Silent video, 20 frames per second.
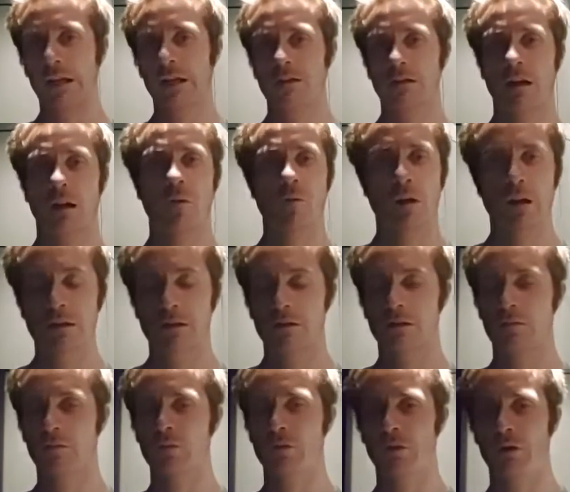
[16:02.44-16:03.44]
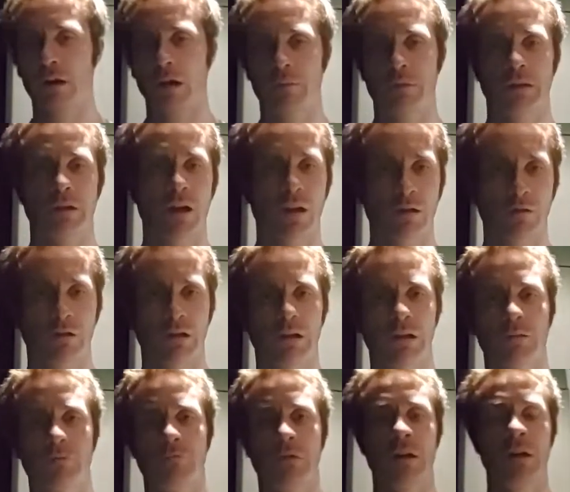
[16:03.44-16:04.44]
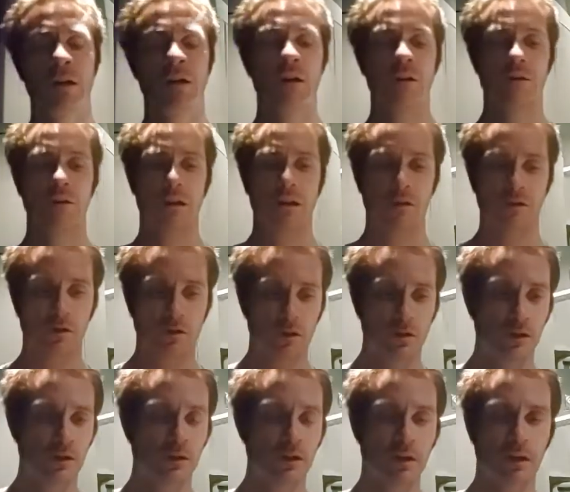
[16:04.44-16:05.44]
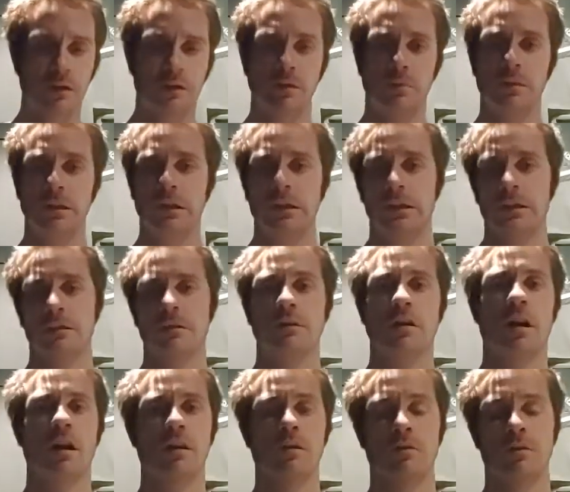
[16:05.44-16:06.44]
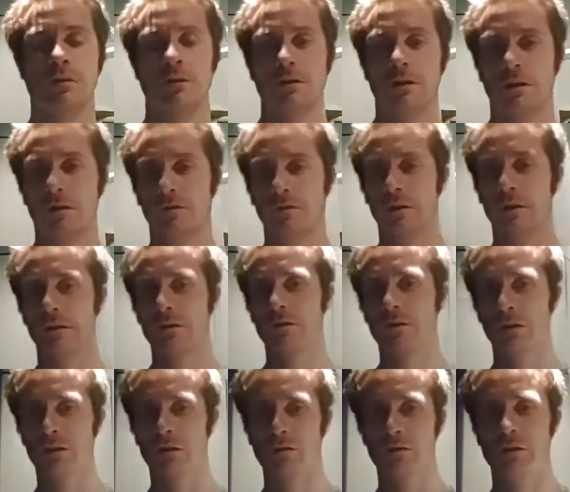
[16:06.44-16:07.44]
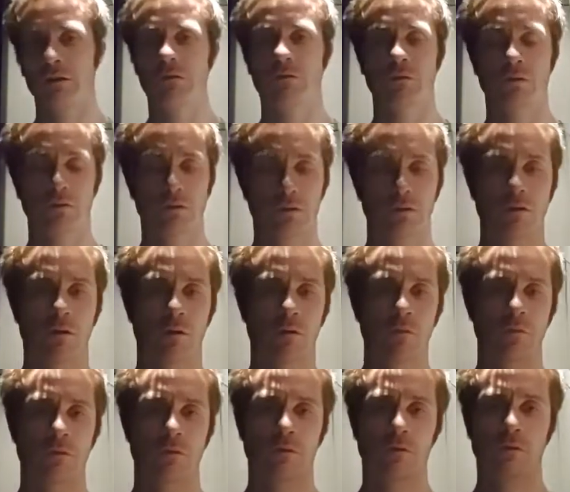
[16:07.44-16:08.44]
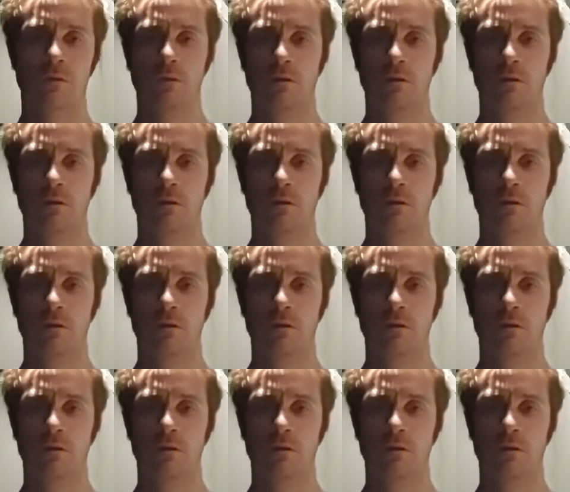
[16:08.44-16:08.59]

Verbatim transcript: anti whiteism should not be tolerated. That is a good thing to be intolerant of things that are evil and harmful